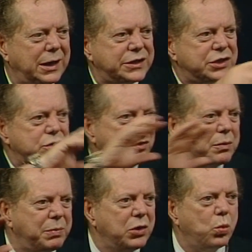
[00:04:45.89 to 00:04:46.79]
And then let's just
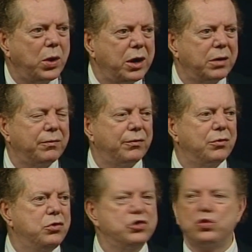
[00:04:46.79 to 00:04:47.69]
sort of be aware of
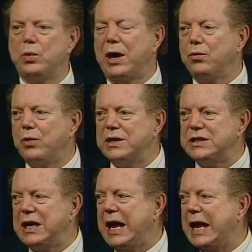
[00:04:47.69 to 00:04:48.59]
who's around
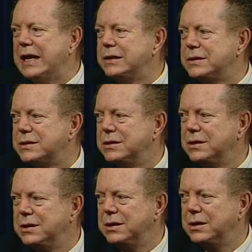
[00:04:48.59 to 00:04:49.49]
raising hands,
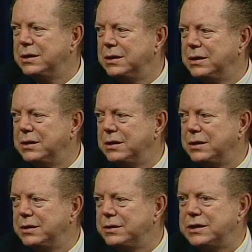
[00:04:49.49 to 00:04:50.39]

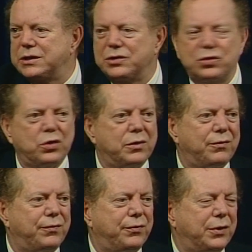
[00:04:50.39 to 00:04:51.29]
just to
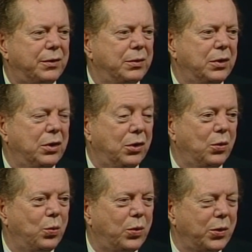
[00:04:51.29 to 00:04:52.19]
sort of, uh,
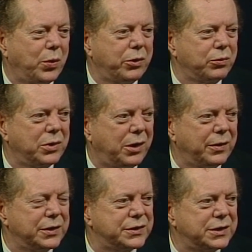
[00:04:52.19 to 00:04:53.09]
what, what, do we
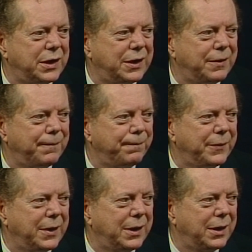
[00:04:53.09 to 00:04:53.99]
call this?
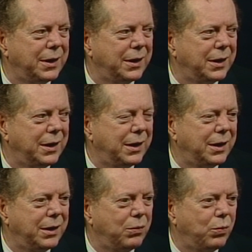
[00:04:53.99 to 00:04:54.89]
Um,
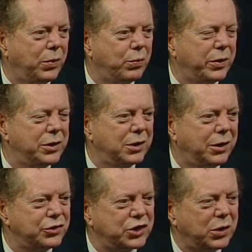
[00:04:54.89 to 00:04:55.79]
what, what do you
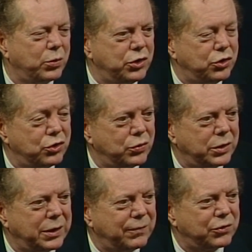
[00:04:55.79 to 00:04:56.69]
call it, John, when you
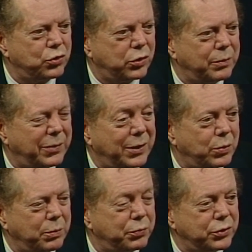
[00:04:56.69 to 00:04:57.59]
do an inventory
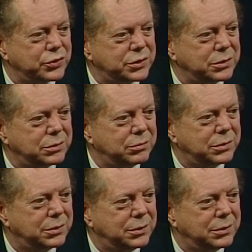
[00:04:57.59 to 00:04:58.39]
by one person?